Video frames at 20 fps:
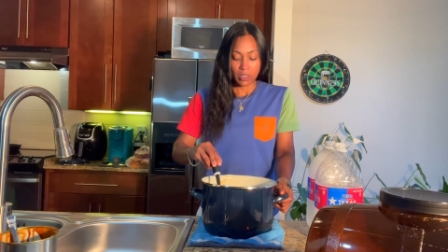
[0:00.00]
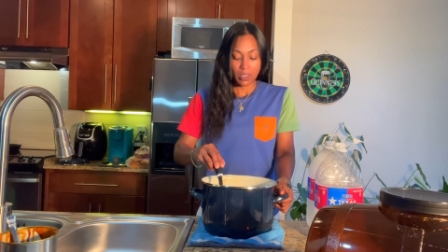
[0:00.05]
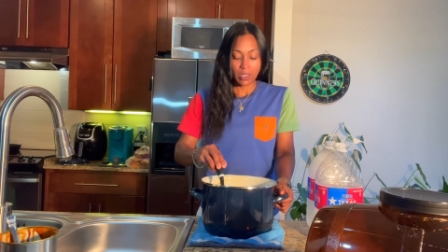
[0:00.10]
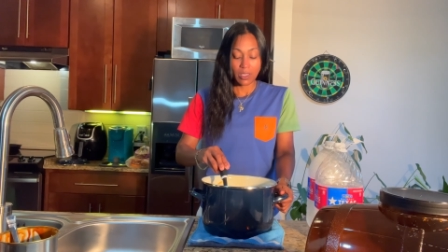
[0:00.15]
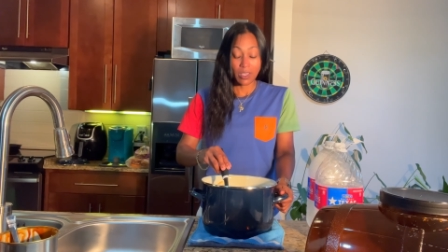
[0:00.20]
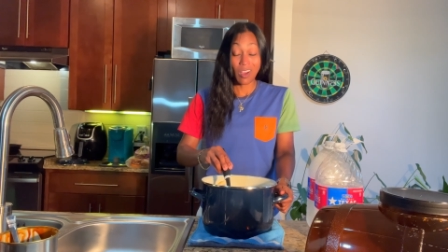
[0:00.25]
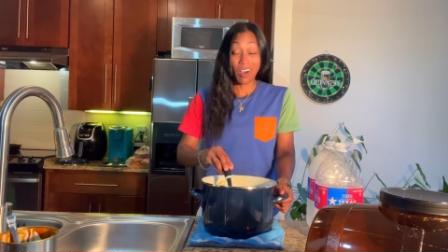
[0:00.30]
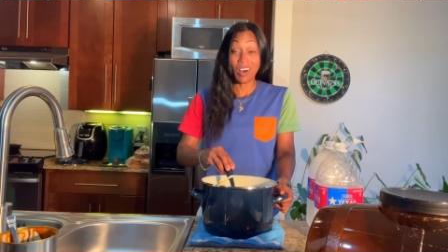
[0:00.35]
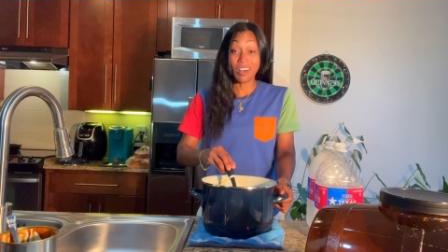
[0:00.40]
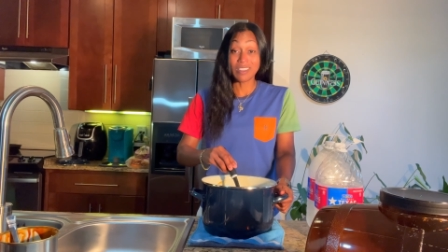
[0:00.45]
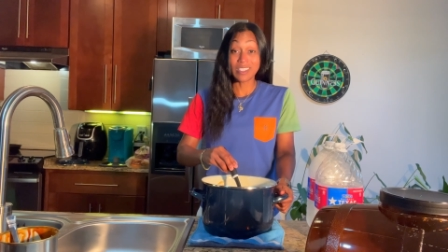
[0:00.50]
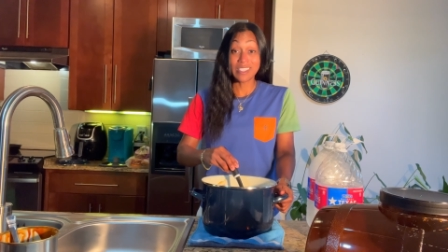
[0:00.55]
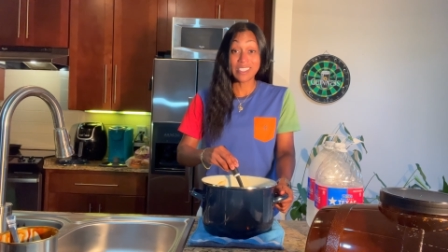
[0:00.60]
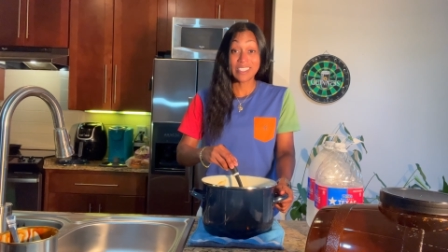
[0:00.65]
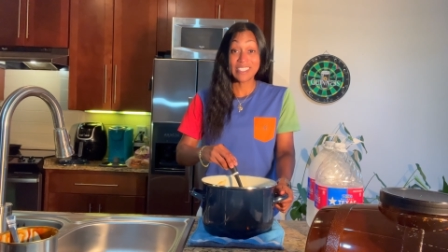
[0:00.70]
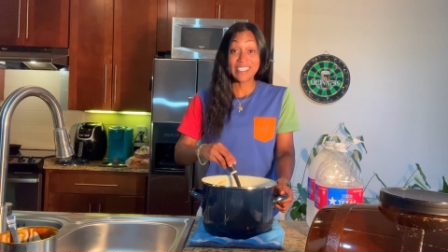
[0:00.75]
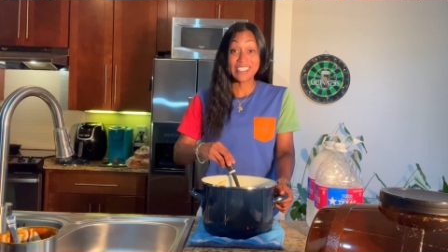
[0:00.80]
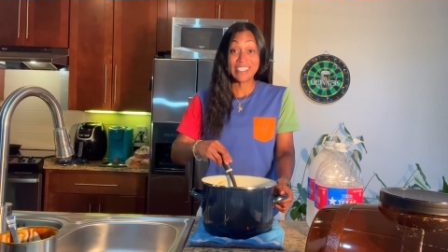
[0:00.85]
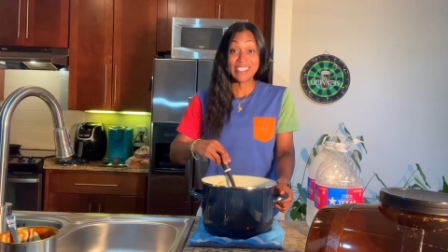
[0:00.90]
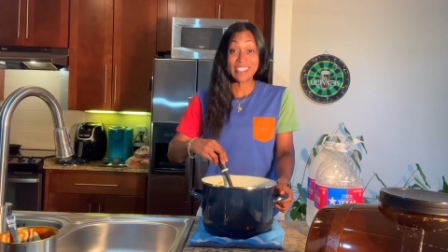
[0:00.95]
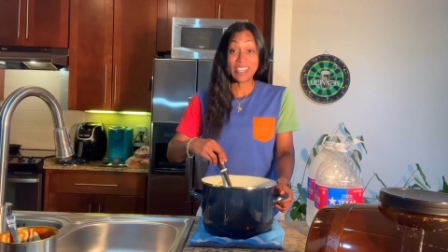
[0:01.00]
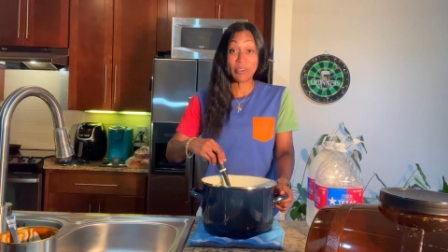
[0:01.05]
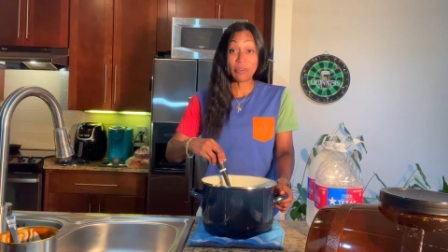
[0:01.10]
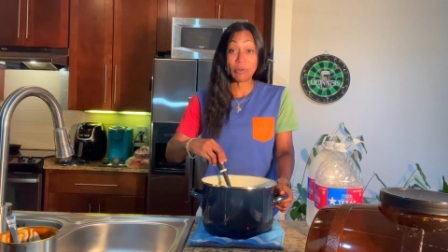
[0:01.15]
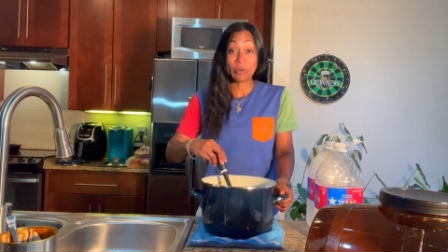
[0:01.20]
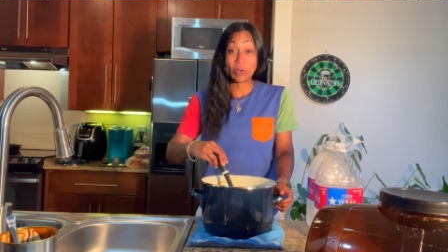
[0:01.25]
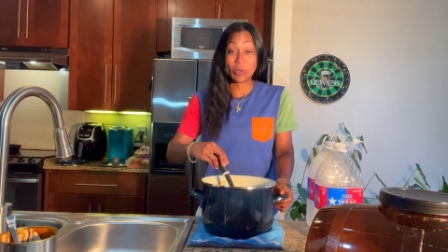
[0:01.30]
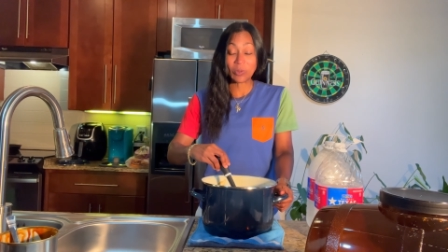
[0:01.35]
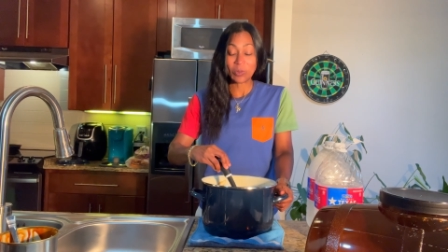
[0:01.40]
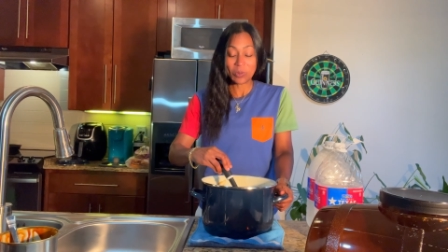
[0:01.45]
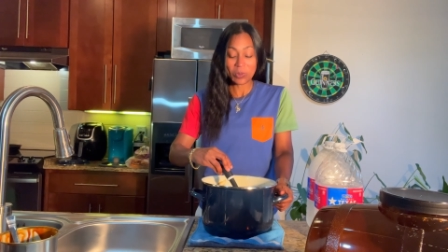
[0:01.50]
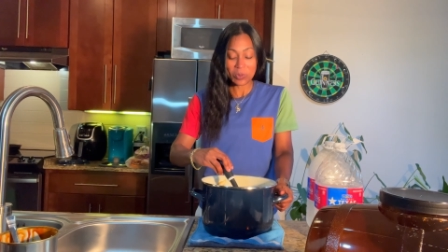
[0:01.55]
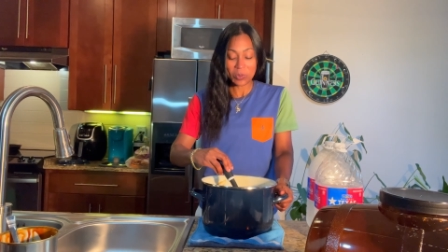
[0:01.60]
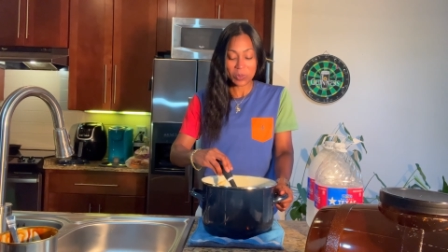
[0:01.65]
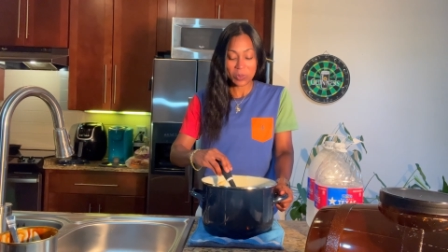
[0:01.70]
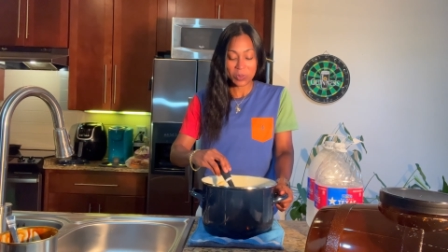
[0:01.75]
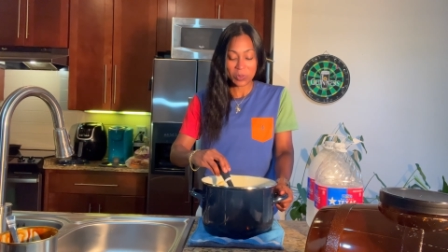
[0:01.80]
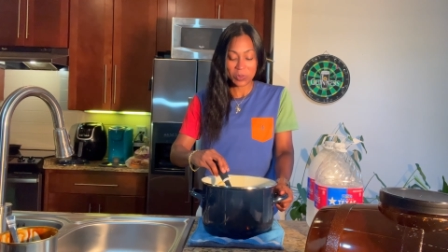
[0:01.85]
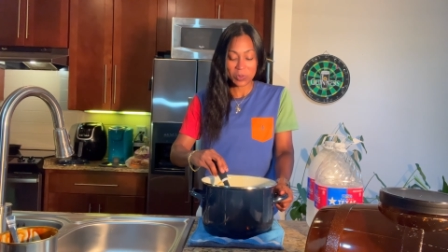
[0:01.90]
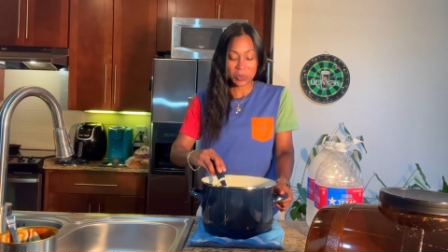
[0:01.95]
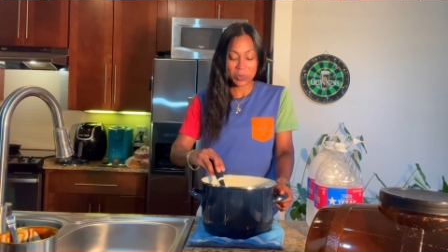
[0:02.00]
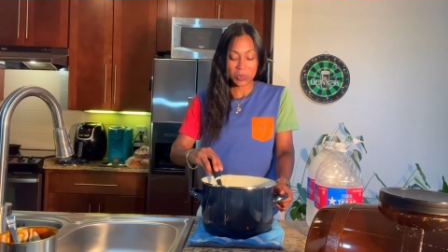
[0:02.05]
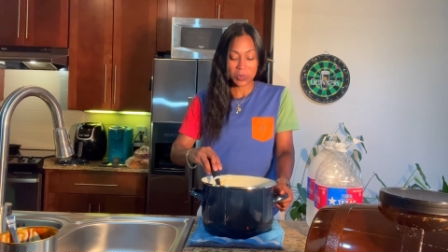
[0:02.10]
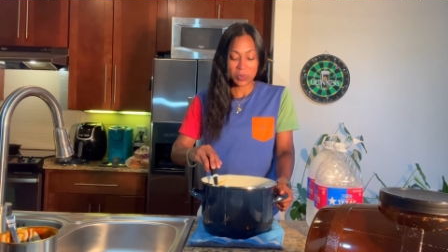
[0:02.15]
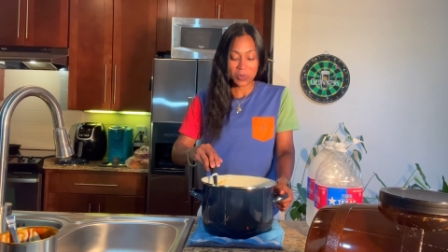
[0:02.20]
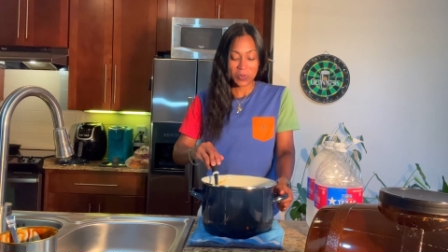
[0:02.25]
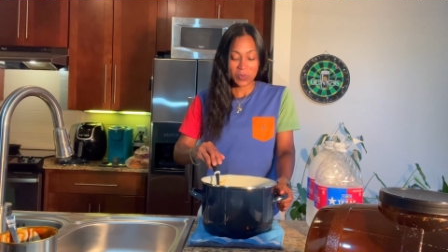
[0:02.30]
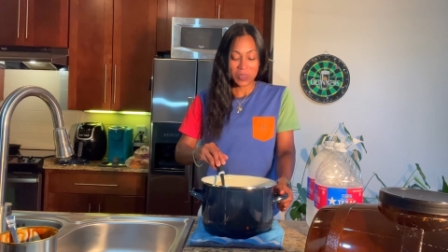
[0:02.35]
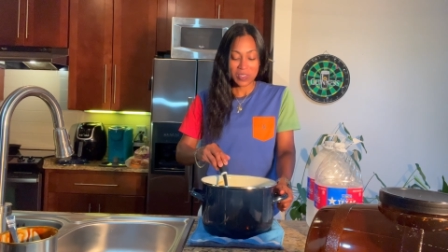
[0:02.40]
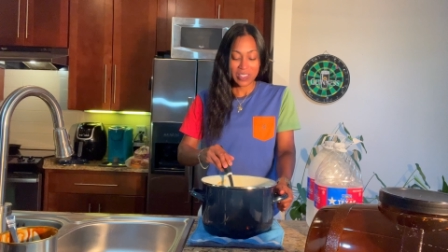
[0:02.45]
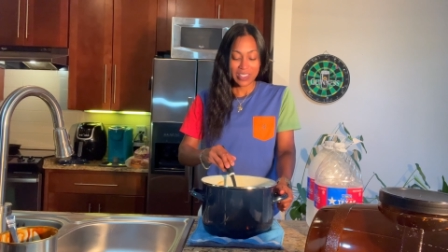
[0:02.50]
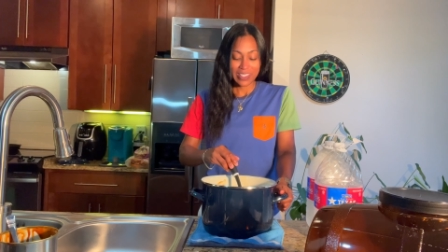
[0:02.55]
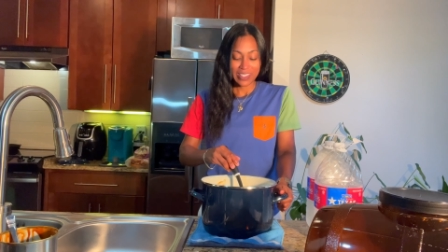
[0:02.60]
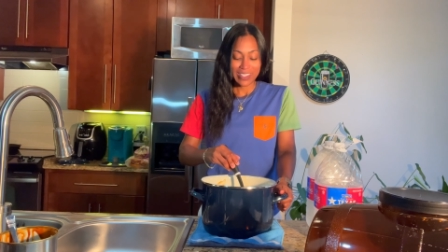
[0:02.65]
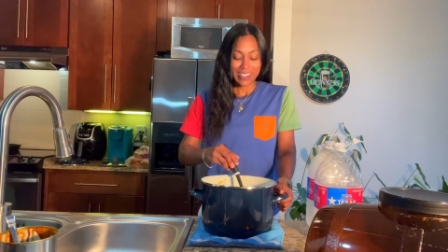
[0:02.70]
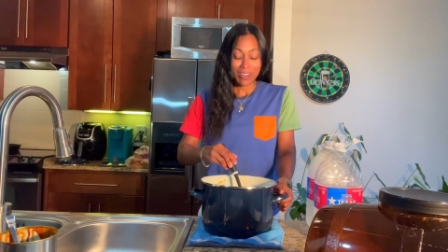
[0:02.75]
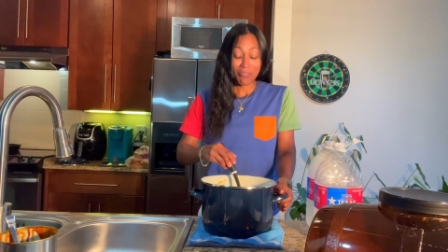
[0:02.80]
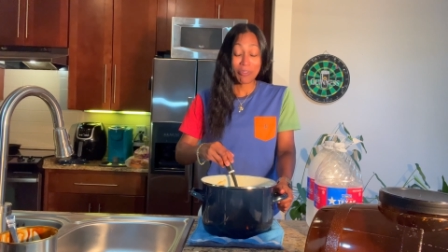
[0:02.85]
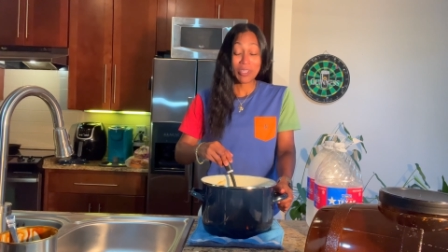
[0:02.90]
Y'all, this is so cool. I